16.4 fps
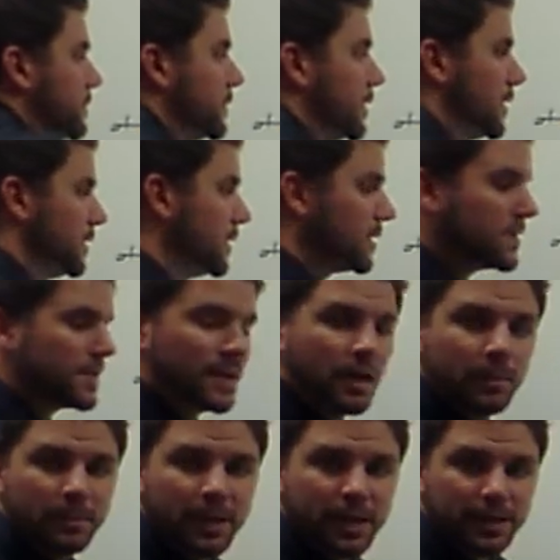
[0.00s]
It does
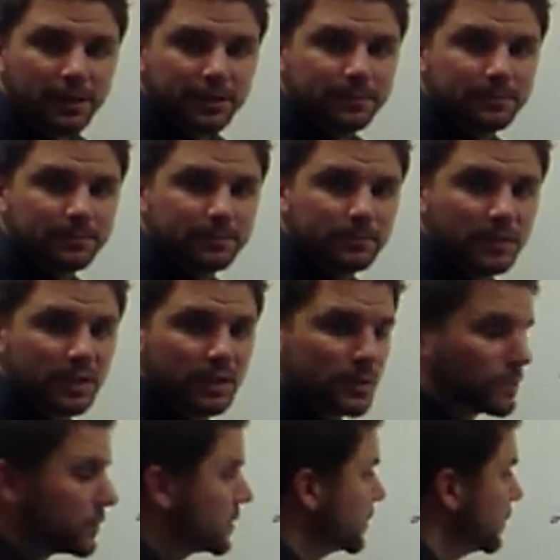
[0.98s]
not matter because
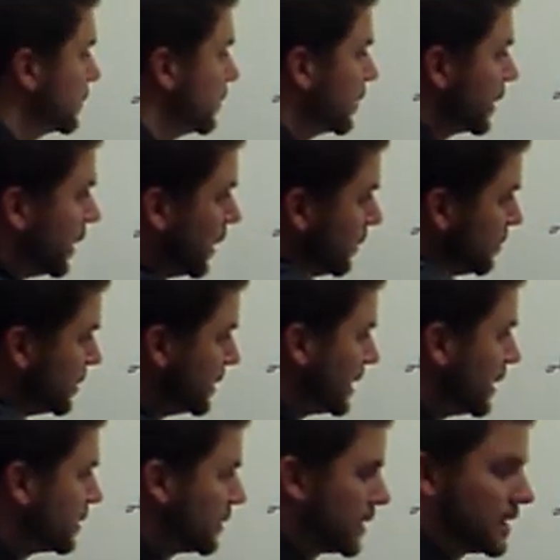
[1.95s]
we're still going up and
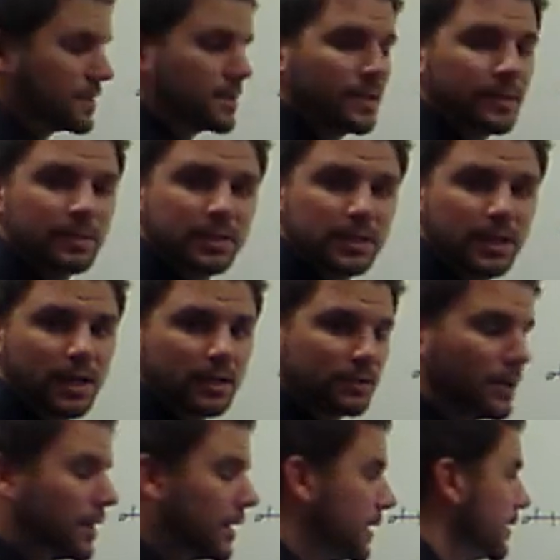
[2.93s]
down on that same exact
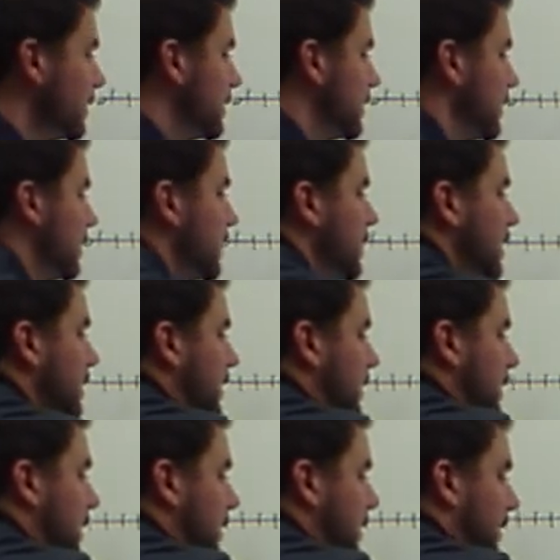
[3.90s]
line.
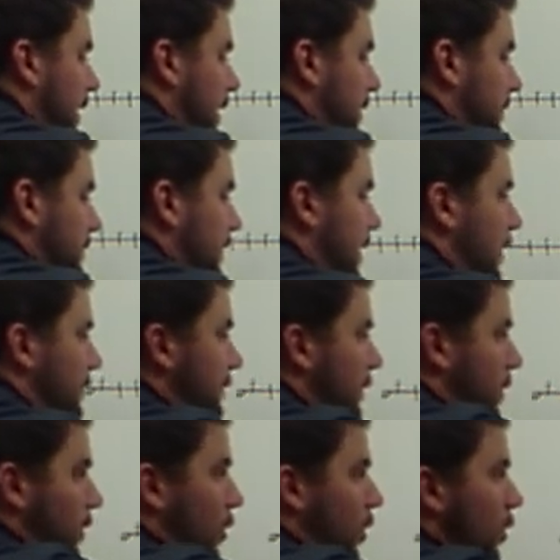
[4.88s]
Now, how
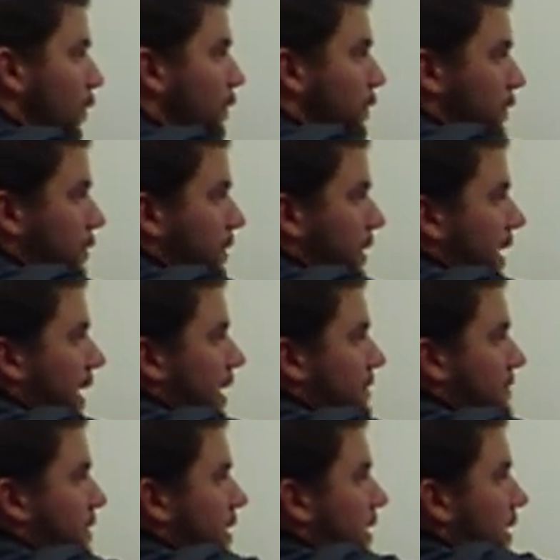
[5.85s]
far over do I have
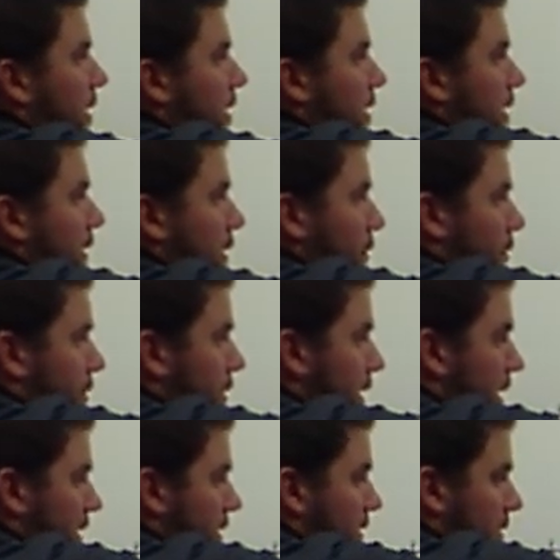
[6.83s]
to get in order to
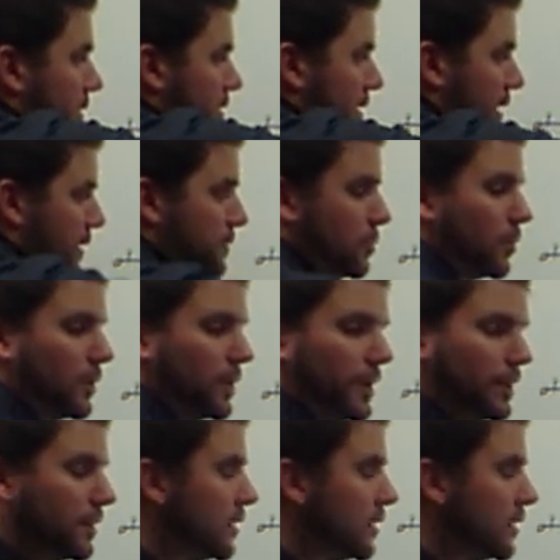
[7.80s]
get to this next point?